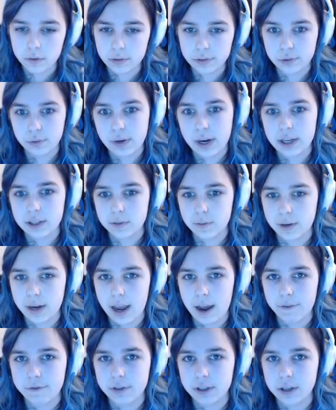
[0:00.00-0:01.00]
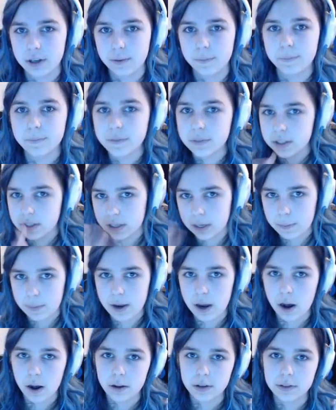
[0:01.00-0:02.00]
you guys wouldn't have to see
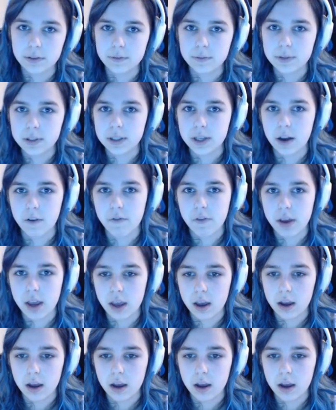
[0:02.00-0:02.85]
me all stuffy